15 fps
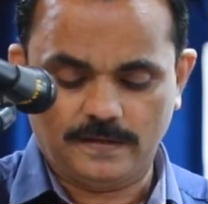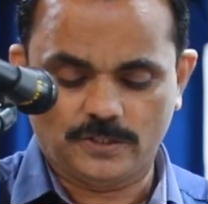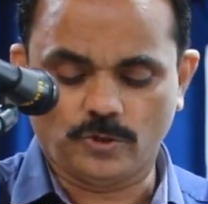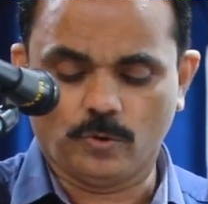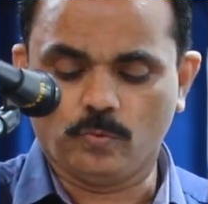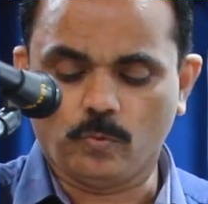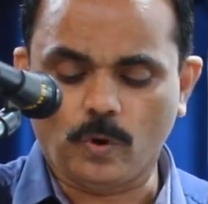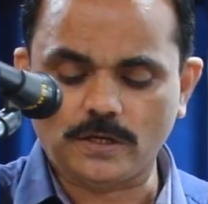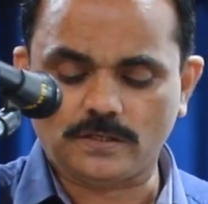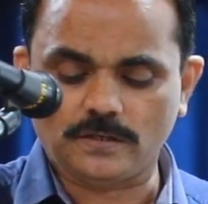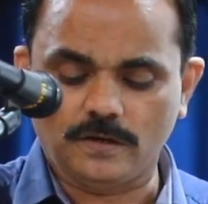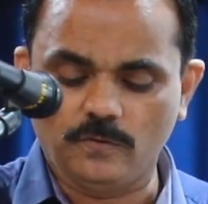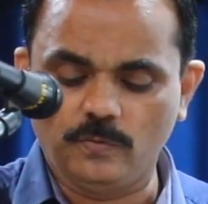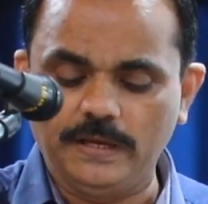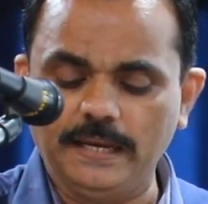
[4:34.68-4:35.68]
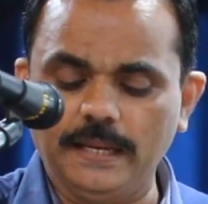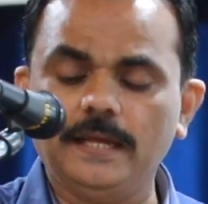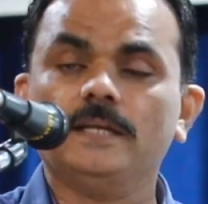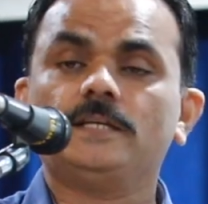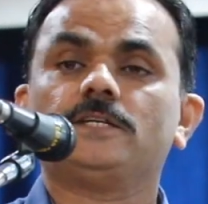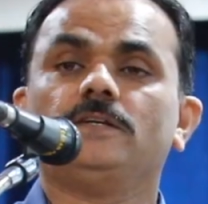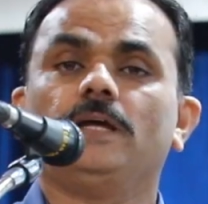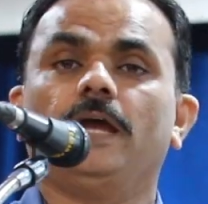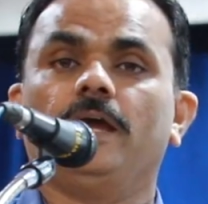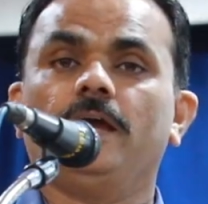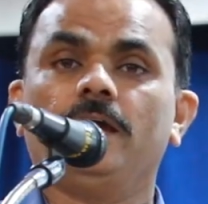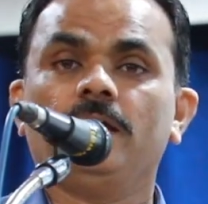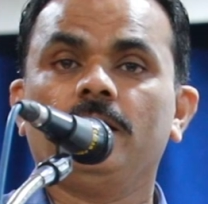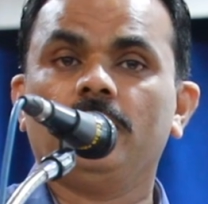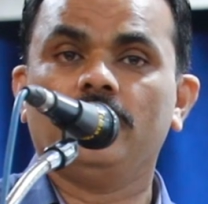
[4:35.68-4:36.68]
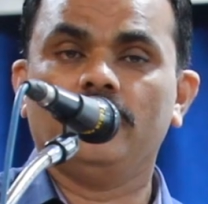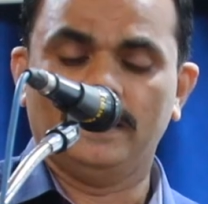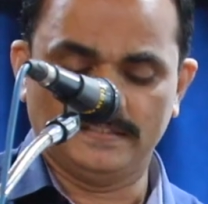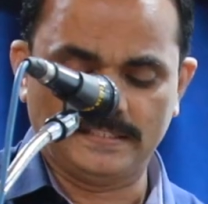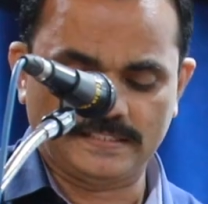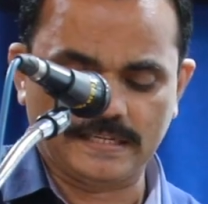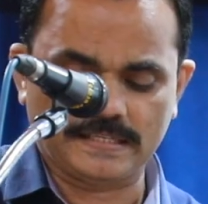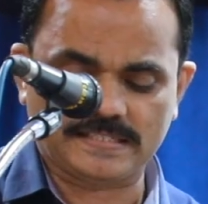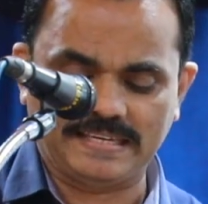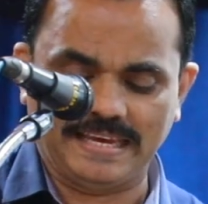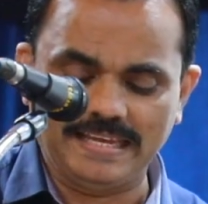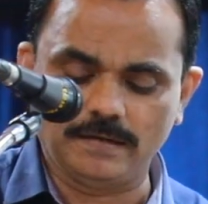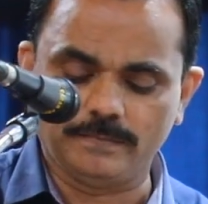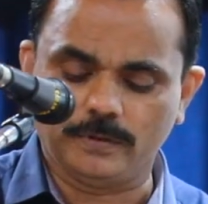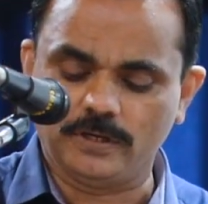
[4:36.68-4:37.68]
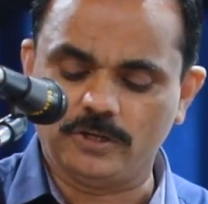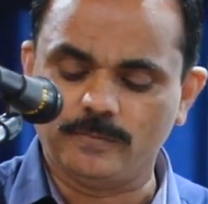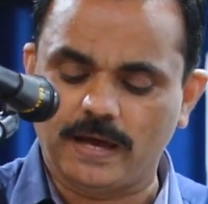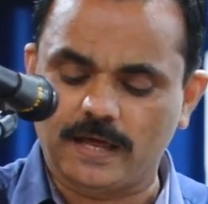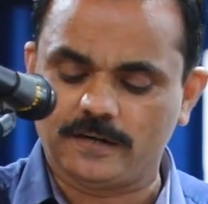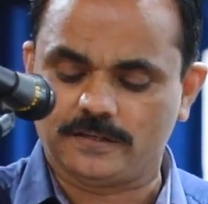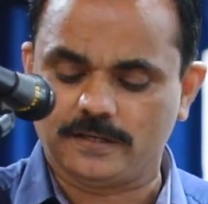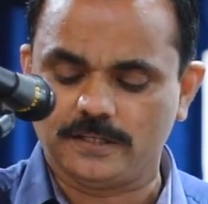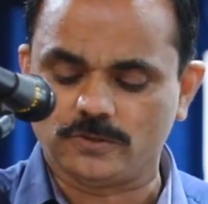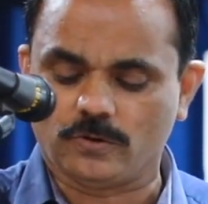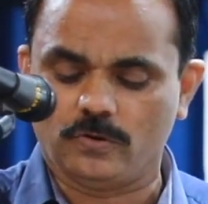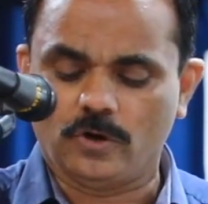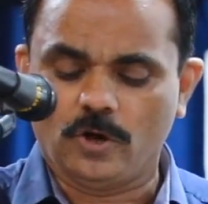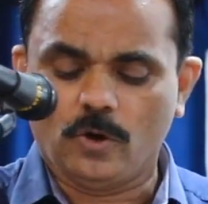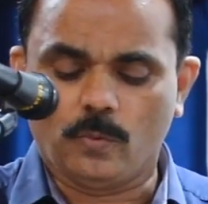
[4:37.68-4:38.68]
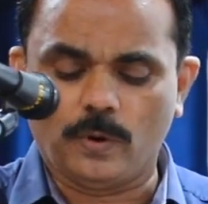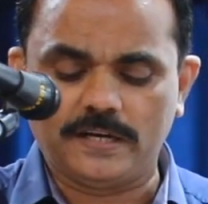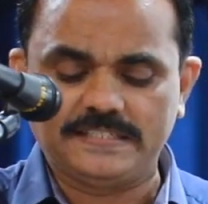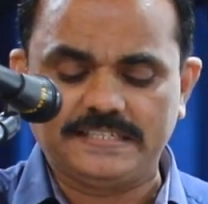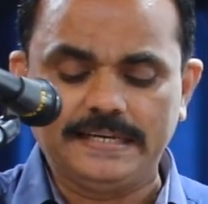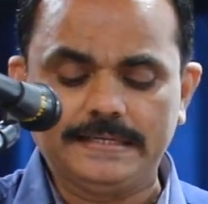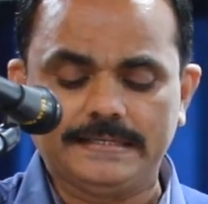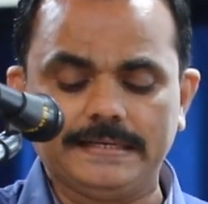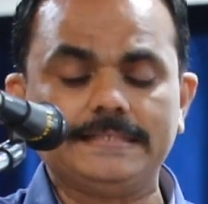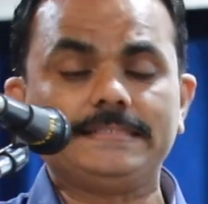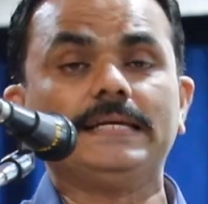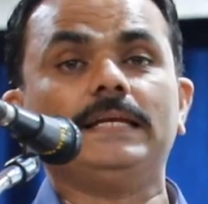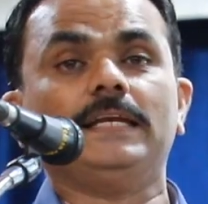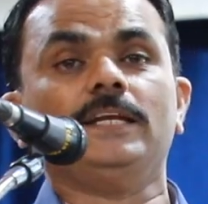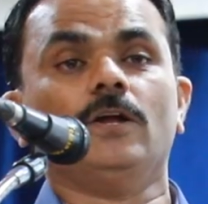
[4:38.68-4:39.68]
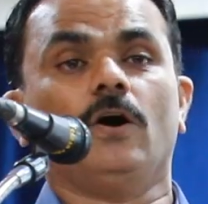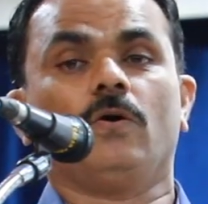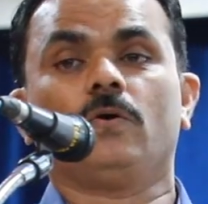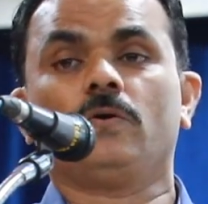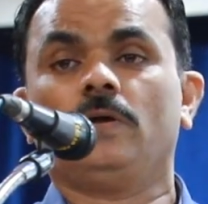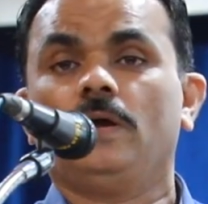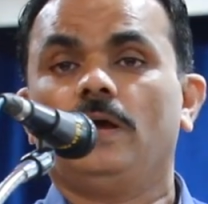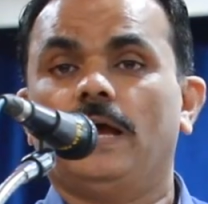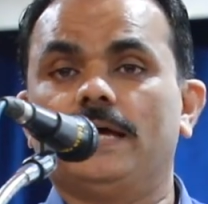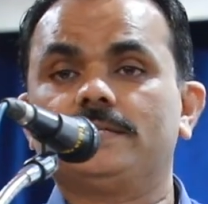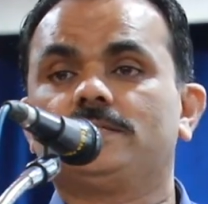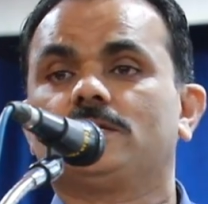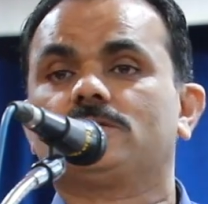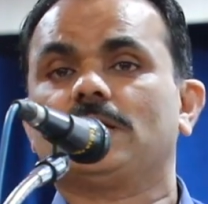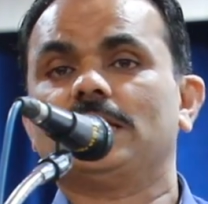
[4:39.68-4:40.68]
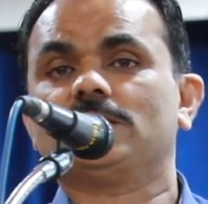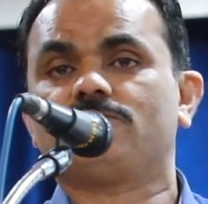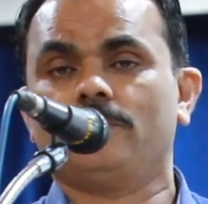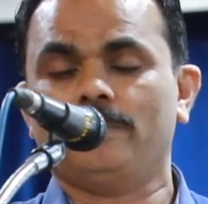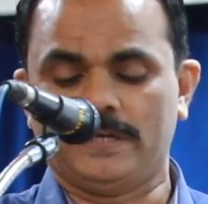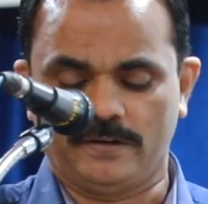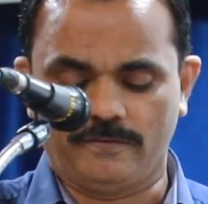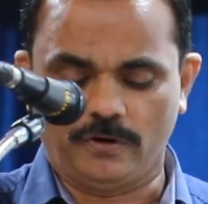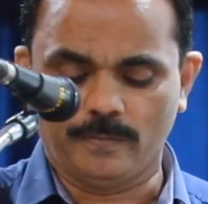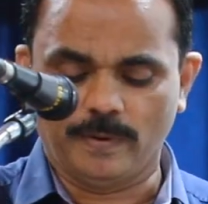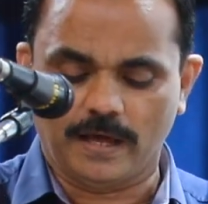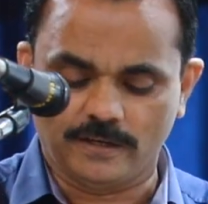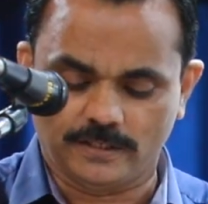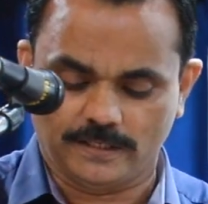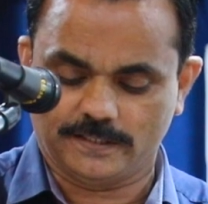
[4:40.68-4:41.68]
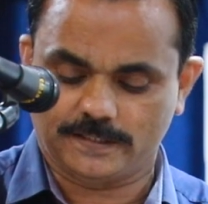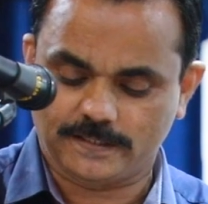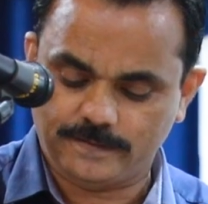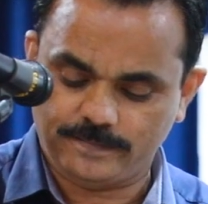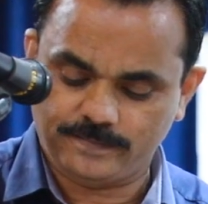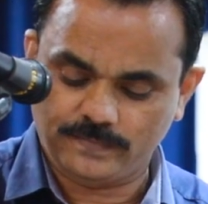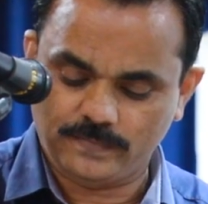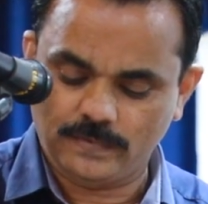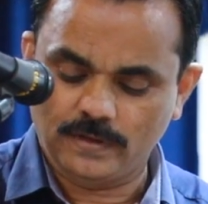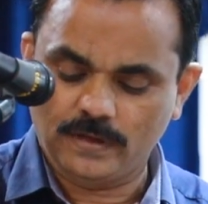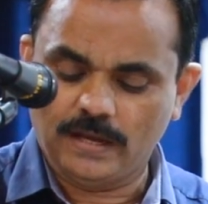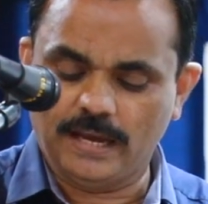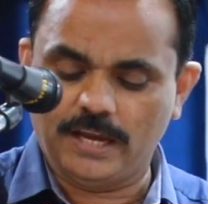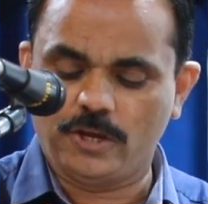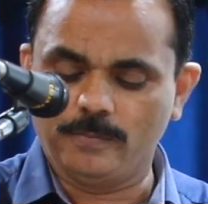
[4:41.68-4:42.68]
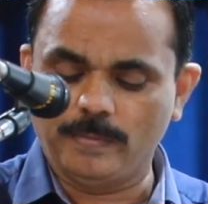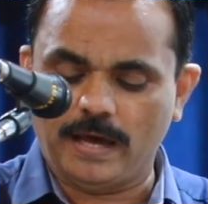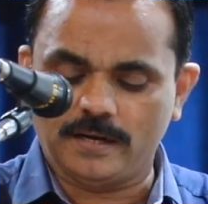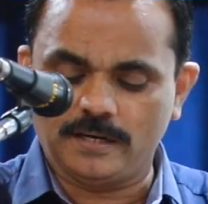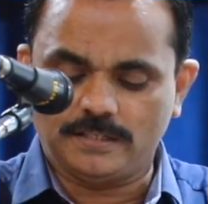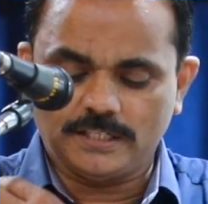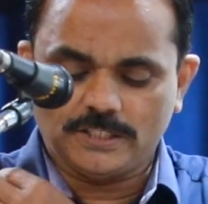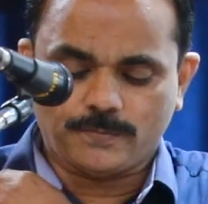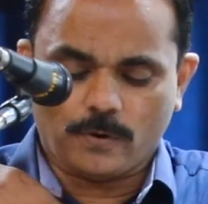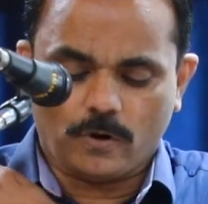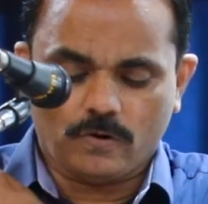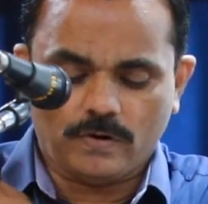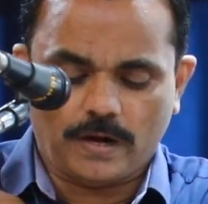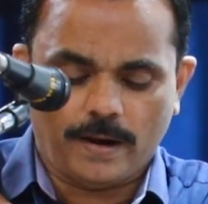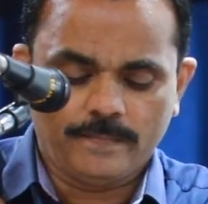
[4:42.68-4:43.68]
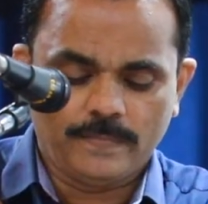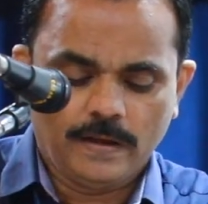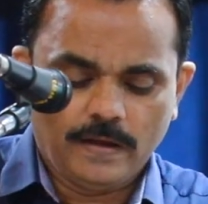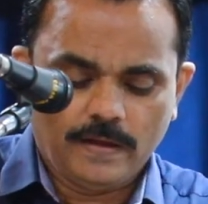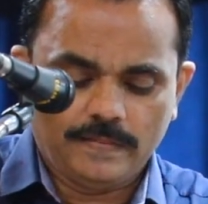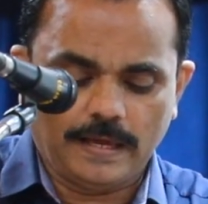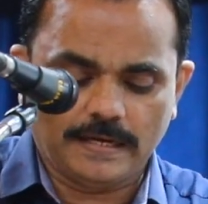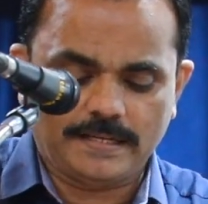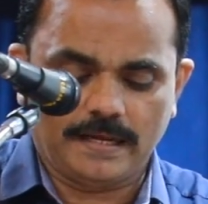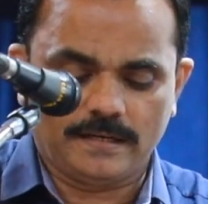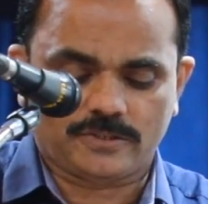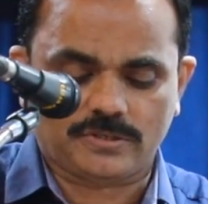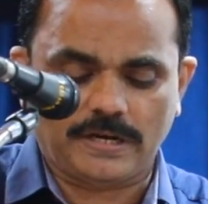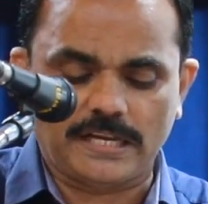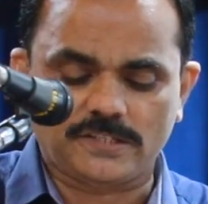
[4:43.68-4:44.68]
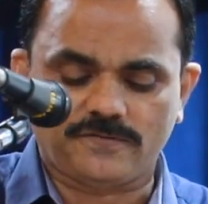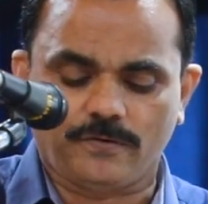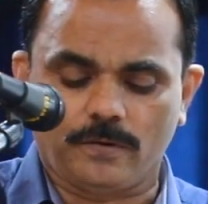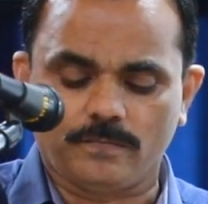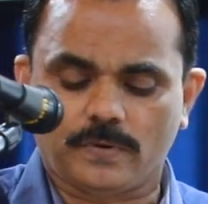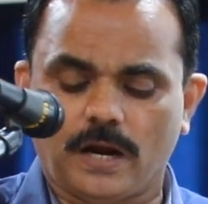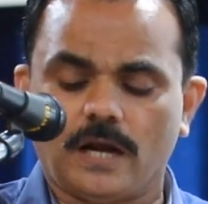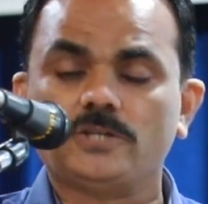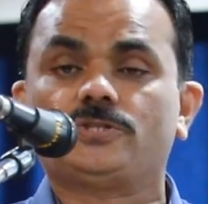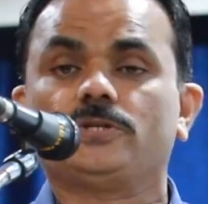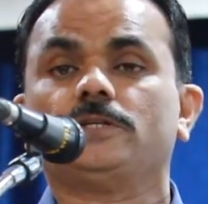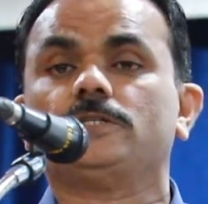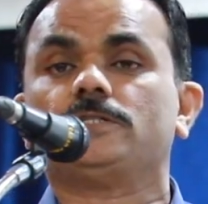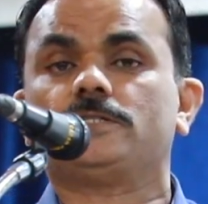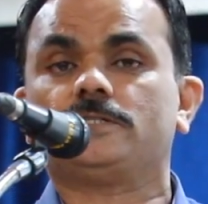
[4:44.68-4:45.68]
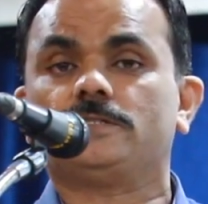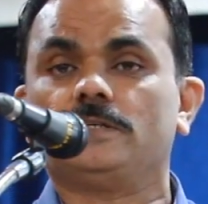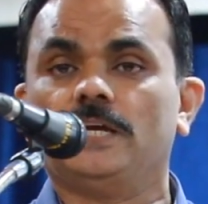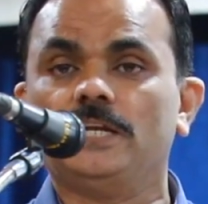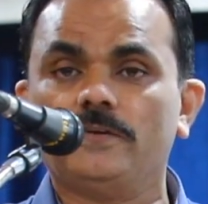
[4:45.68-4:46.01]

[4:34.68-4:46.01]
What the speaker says: So what we need today is a sustainable humanities, or what is increasingly known as the transformative humanities. A humanities program that can transform cultures,